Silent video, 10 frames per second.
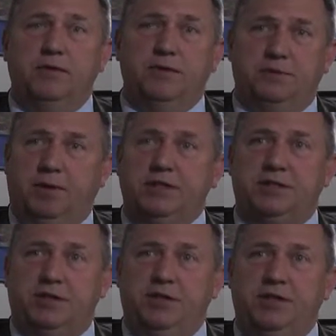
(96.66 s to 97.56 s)
is
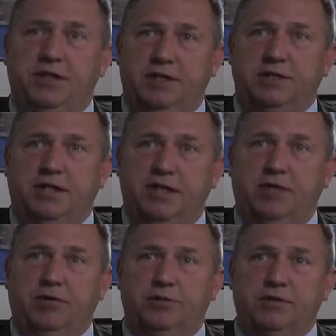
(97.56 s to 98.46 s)
basically the Educate
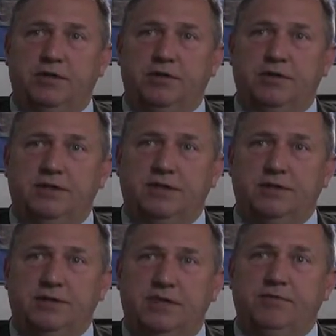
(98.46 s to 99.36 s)
and Grow
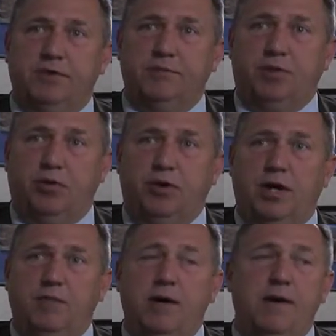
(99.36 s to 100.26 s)
Sullivan
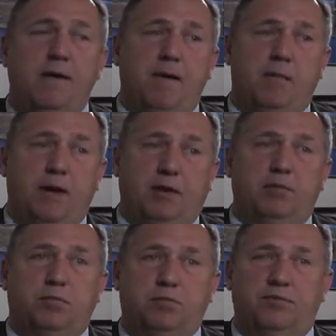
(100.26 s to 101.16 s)
program,
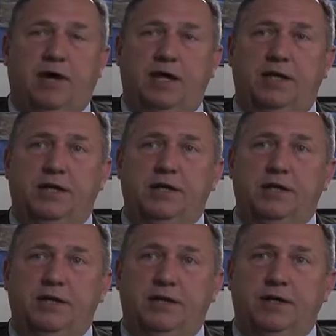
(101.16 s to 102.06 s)
about providing
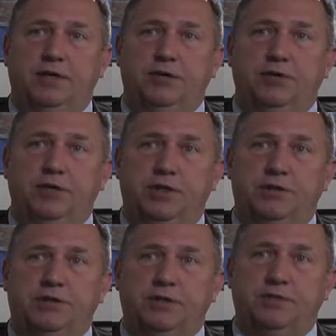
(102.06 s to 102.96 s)
2
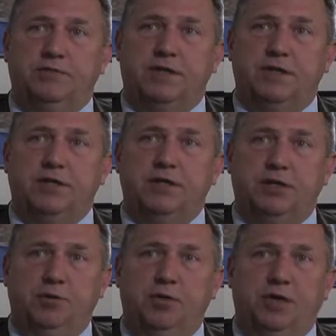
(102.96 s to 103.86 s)
years of
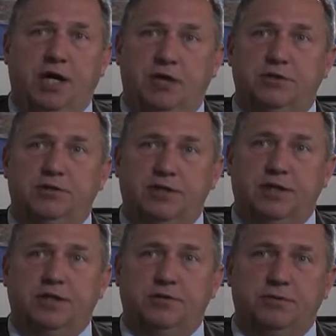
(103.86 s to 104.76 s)
community college or
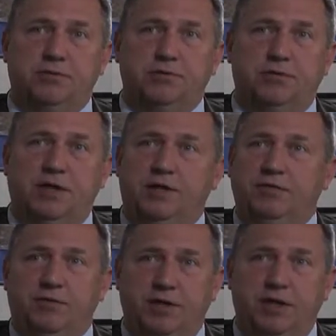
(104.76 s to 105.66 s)
technical school training
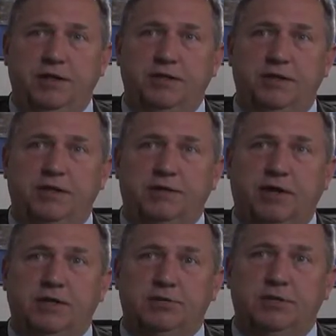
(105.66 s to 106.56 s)
for any
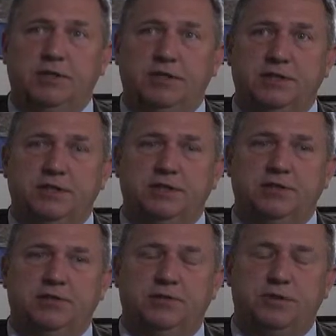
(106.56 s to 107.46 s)
graduate in Tennessee
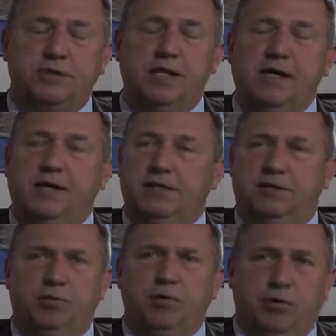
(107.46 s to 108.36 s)
schools. And
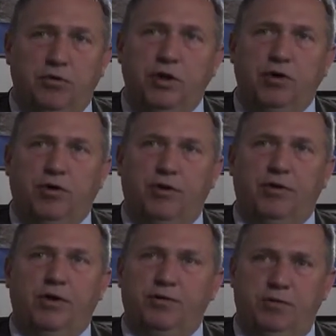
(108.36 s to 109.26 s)
so we were a leader
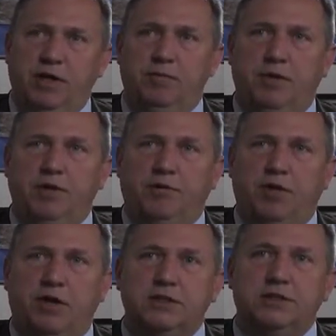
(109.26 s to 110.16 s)
on many, many
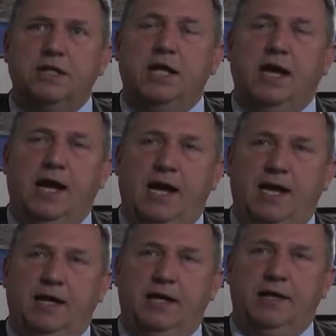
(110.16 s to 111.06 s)
fronts.
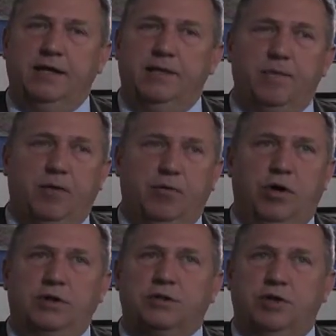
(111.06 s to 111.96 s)
And we're
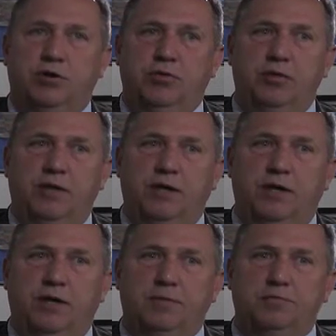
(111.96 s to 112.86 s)

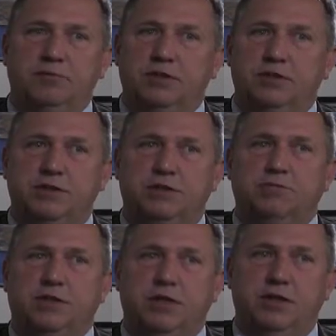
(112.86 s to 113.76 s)
also in this
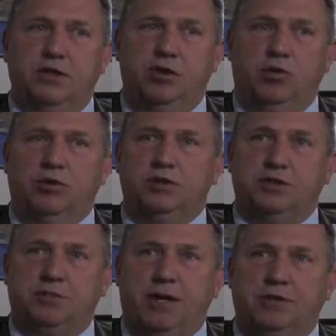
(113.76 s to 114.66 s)

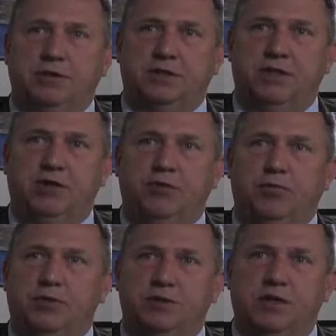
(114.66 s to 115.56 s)
gorgeous mountainous area
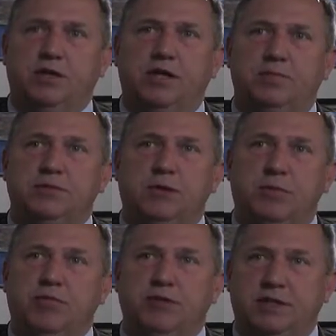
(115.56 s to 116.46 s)
where the sun comes
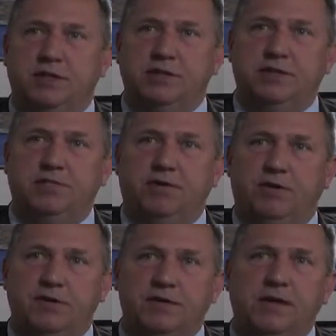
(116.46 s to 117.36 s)
up over Tennessee
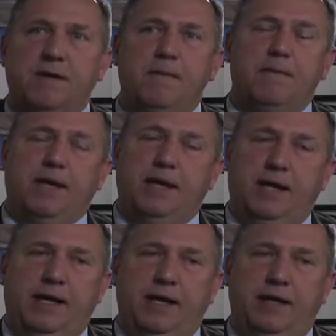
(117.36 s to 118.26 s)
first.
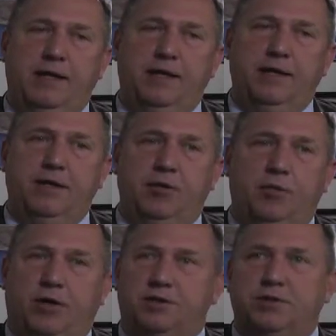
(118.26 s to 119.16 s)
And
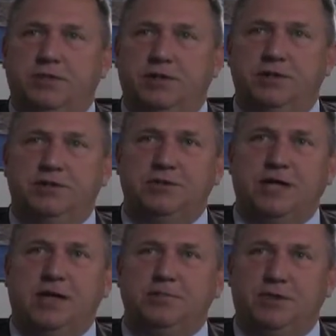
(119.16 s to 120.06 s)
we're also in the Eastern
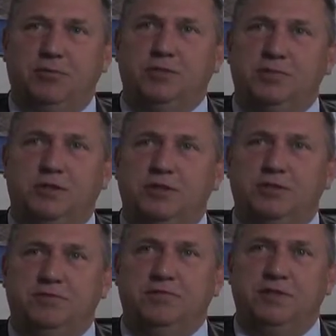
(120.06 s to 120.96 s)
time zone, which much
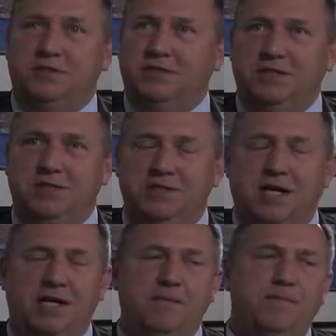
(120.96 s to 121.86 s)
of Tennessee is
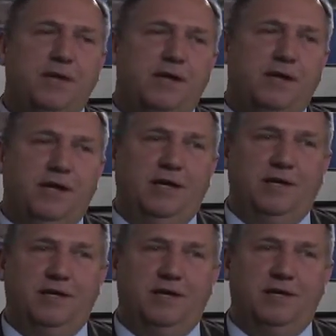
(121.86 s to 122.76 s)
not,
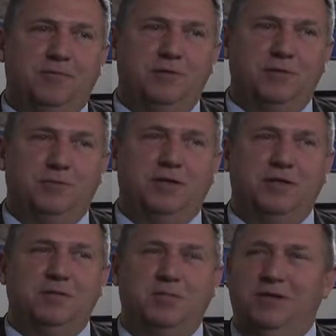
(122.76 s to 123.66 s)
and which has been
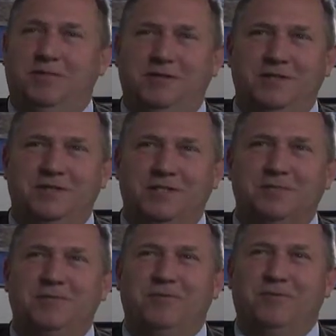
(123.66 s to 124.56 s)
a bit of an
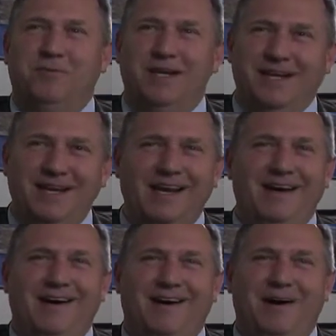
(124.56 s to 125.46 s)
adjustment for me.
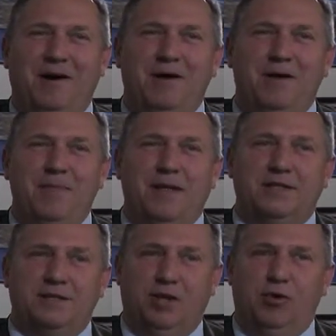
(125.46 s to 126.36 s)

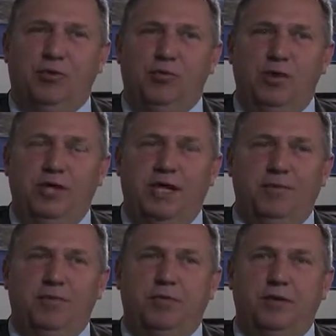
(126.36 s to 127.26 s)
So we
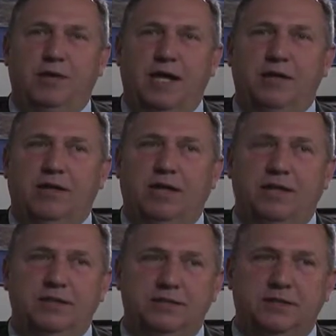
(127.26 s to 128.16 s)
came up with the
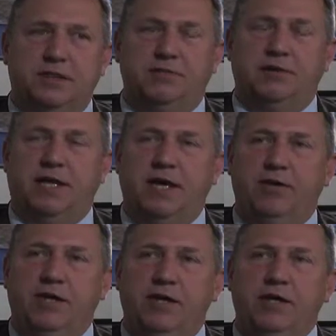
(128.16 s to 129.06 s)
tagline, Sullivan
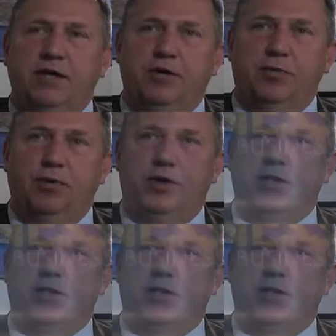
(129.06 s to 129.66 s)
County, where